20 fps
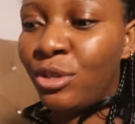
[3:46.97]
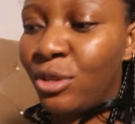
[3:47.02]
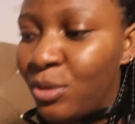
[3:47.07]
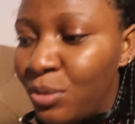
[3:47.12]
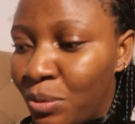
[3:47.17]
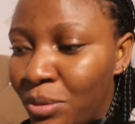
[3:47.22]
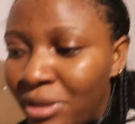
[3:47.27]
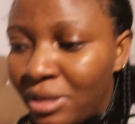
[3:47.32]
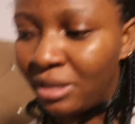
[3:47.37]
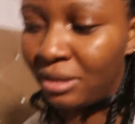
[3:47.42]

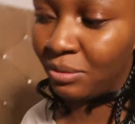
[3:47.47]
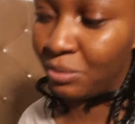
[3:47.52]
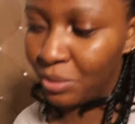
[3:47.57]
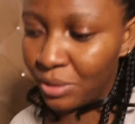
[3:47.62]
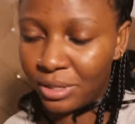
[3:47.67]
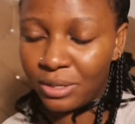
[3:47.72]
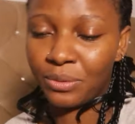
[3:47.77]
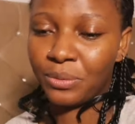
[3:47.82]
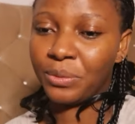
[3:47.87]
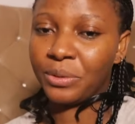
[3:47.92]
just working
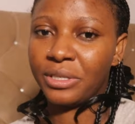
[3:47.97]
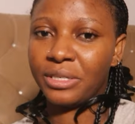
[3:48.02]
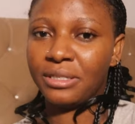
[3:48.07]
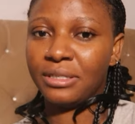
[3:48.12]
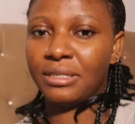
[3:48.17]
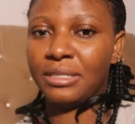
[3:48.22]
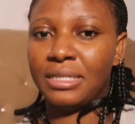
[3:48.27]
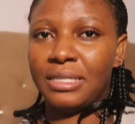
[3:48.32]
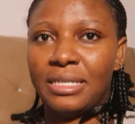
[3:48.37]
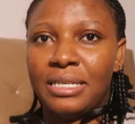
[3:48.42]

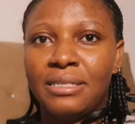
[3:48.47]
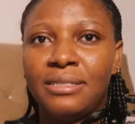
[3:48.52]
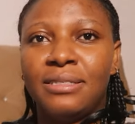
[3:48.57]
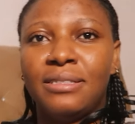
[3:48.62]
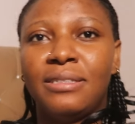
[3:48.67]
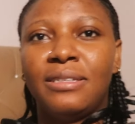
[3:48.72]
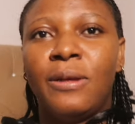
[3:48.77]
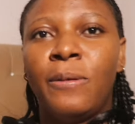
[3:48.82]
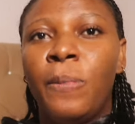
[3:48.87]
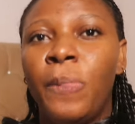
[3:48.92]
since
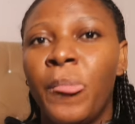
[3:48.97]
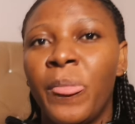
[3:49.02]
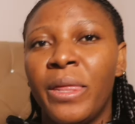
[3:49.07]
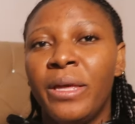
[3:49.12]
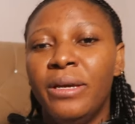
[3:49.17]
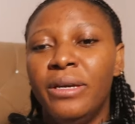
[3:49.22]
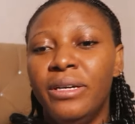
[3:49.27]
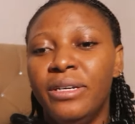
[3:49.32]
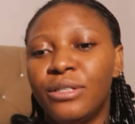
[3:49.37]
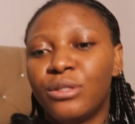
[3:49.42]
yesterday.
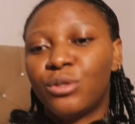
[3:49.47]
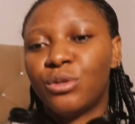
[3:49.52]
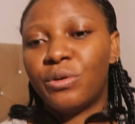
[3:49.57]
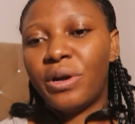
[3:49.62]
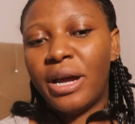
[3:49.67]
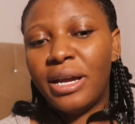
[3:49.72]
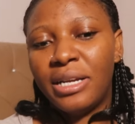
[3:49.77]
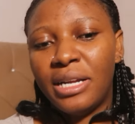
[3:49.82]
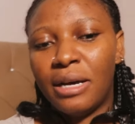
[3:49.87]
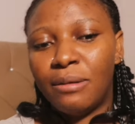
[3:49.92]
So
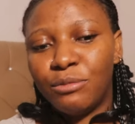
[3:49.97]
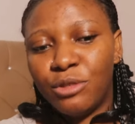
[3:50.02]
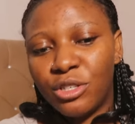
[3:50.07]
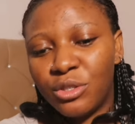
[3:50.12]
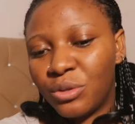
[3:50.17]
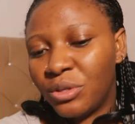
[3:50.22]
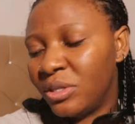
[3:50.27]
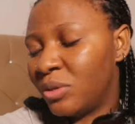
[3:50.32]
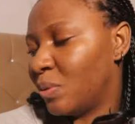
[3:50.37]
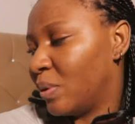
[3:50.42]
right now, I'm
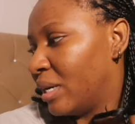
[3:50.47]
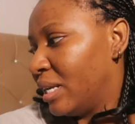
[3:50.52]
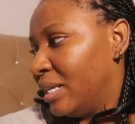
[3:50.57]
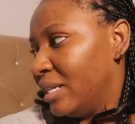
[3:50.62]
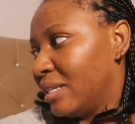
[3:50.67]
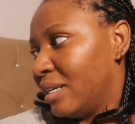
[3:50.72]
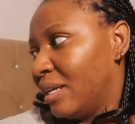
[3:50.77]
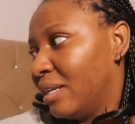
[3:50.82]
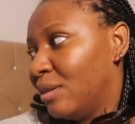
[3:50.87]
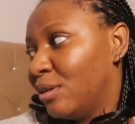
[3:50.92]
just going to
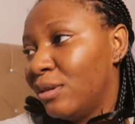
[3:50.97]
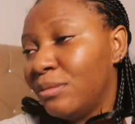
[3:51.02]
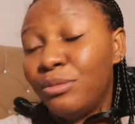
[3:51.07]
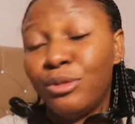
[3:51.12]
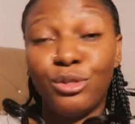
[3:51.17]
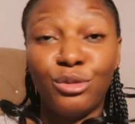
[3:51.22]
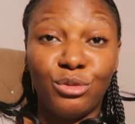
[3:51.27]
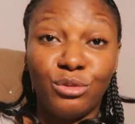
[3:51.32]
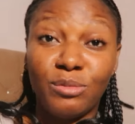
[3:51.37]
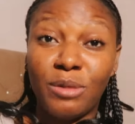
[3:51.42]
quickly clean up
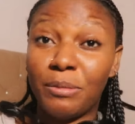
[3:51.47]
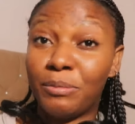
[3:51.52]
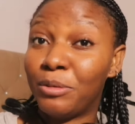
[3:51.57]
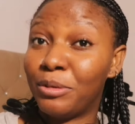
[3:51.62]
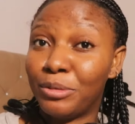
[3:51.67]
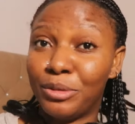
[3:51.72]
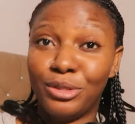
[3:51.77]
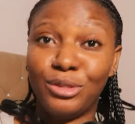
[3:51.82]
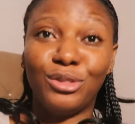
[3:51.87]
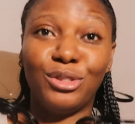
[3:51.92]
this room. I'm
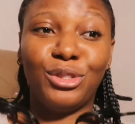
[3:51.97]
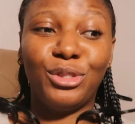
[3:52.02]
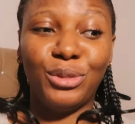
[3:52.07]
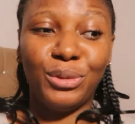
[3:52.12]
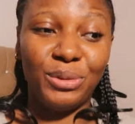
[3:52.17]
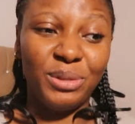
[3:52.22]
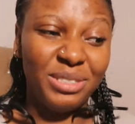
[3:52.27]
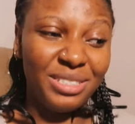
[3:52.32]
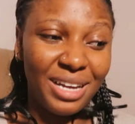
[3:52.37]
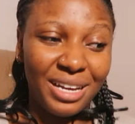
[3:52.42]
not going to
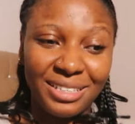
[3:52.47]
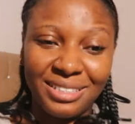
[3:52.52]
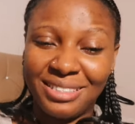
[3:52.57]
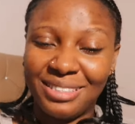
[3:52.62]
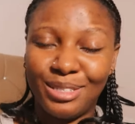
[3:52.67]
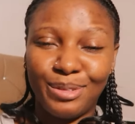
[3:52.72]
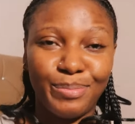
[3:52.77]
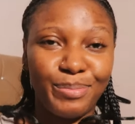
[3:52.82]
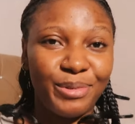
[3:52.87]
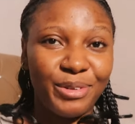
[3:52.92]
show you
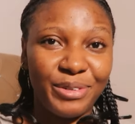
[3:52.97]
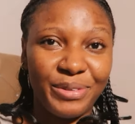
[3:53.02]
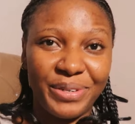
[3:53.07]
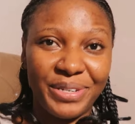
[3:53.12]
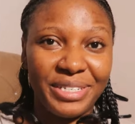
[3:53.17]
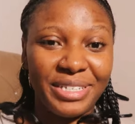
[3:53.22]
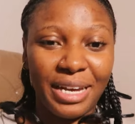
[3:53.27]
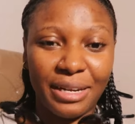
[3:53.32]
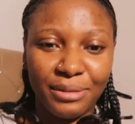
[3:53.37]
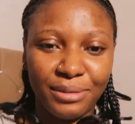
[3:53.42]
that. It's
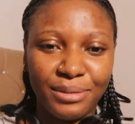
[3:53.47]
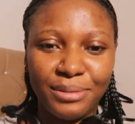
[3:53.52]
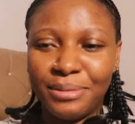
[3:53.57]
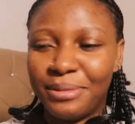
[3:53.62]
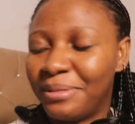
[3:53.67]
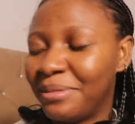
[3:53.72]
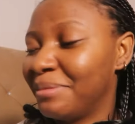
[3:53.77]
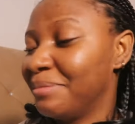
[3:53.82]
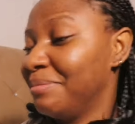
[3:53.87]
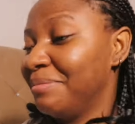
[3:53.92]
boring. I don't
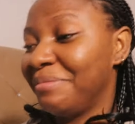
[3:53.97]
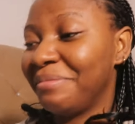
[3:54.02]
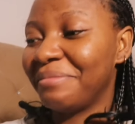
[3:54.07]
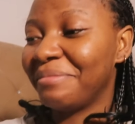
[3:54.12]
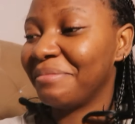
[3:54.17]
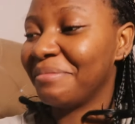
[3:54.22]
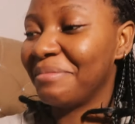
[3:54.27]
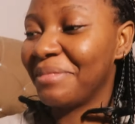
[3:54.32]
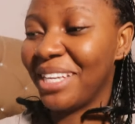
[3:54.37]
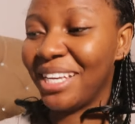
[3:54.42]
know
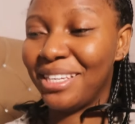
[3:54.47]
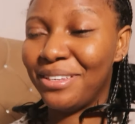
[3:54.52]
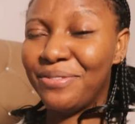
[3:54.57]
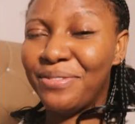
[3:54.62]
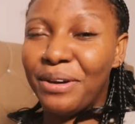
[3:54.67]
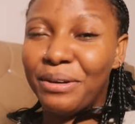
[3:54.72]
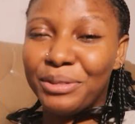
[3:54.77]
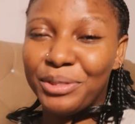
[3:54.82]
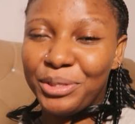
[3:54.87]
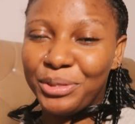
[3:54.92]

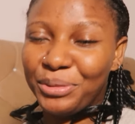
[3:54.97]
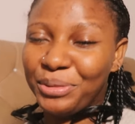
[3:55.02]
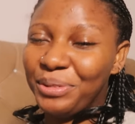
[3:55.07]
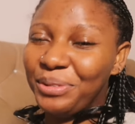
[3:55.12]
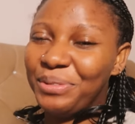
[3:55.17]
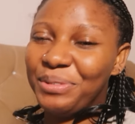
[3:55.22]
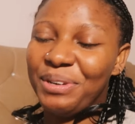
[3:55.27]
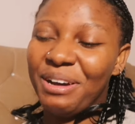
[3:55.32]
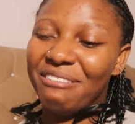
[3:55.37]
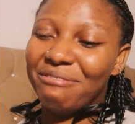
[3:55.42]
if I will show
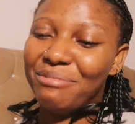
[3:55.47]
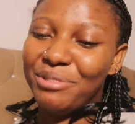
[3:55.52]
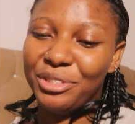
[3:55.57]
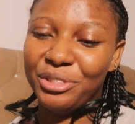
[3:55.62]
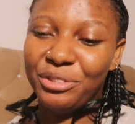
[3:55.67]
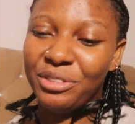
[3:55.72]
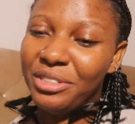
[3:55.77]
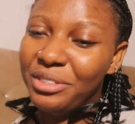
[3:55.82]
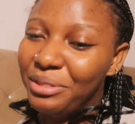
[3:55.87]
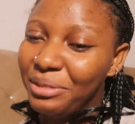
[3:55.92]
you. I've been
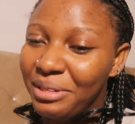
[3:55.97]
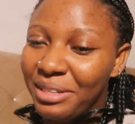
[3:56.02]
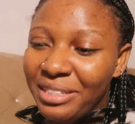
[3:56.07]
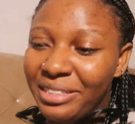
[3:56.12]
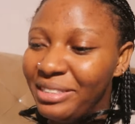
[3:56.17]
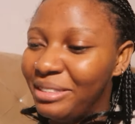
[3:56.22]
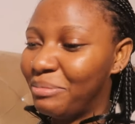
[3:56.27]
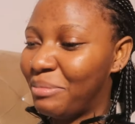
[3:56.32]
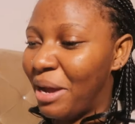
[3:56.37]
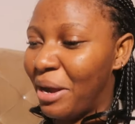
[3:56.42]
showing you
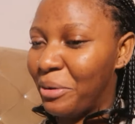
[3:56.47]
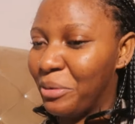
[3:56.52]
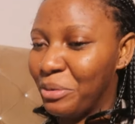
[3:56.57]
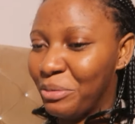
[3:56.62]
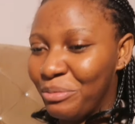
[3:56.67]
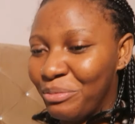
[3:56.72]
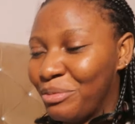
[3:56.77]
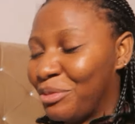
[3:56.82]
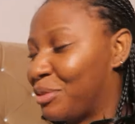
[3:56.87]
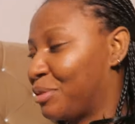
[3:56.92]
cleaning my
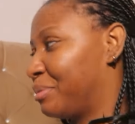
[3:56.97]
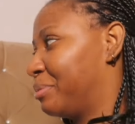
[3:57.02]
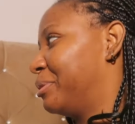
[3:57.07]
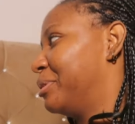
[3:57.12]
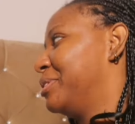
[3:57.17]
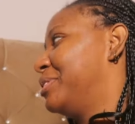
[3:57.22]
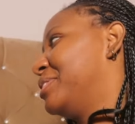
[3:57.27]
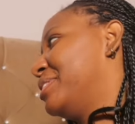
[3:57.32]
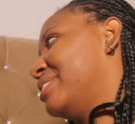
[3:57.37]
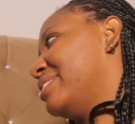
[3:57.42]
room too
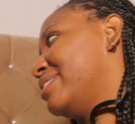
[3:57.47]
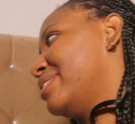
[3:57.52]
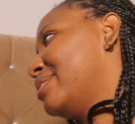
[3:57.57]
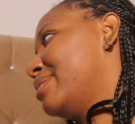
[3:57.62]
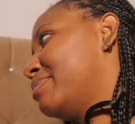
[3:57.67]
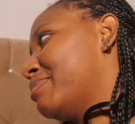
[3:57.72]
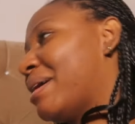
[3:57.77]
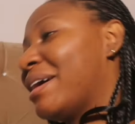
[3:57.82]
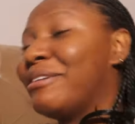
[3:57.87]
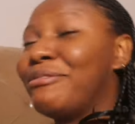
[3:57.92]
much in this
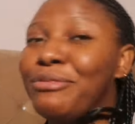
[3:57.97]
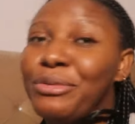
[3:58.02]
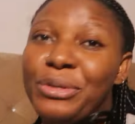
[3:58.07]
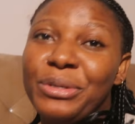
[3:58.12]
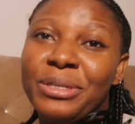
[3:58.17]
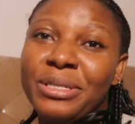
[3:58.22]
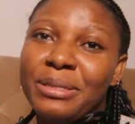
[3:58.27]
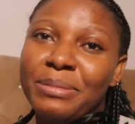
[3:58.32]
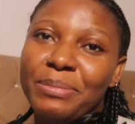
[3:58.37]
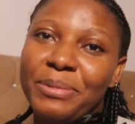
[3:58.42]
my
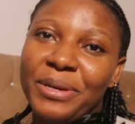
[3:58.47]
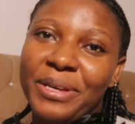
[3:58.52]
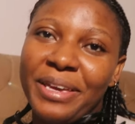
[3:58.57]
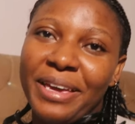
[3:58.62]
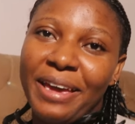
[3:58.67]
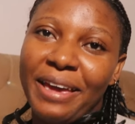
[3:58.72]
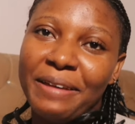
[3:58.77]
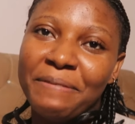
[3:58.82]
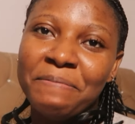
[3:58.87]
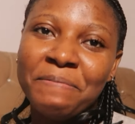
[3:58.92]
vlogs, but
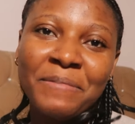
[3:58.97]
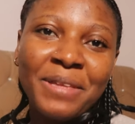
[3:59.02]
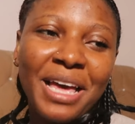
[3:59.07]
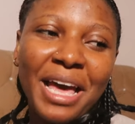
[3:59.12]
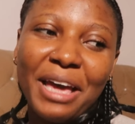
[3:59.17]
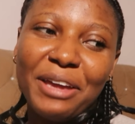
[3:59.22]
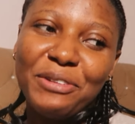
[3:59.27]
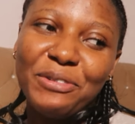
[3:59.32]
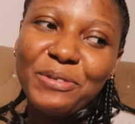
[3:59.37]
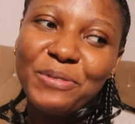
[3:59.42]
yeah,
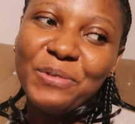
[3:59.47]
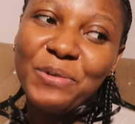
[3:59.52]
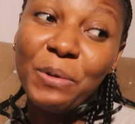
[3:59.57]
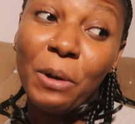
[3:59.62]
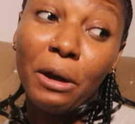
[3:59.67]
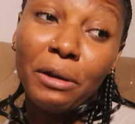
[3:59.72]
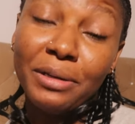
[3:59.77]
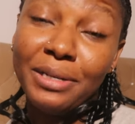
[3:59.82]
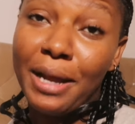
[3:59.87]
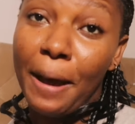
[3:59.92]
I don't
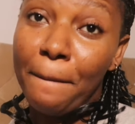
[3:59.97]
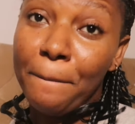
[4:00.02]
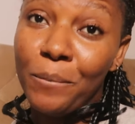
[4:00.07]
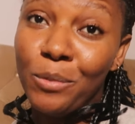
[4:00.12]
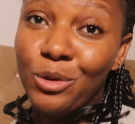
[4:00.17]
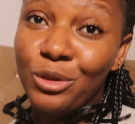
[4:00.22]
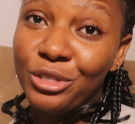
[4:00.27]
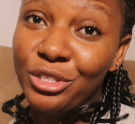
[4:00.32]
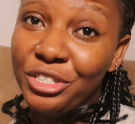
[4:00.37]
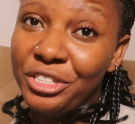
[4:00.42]
go out that
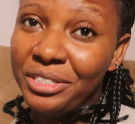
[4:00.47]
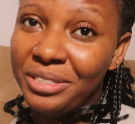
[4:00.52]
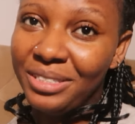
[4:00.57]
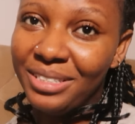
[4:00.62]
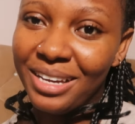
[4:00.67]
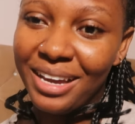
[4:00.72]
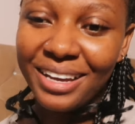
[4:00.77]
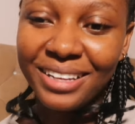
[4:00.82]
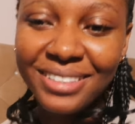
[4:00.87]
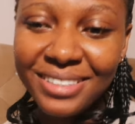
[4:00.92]
much
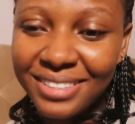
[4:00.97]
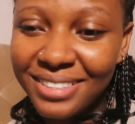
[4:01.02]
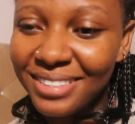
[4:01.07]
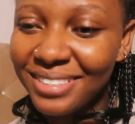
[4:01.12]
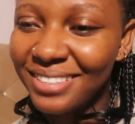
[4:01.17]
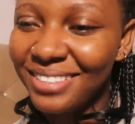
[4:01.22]
yet.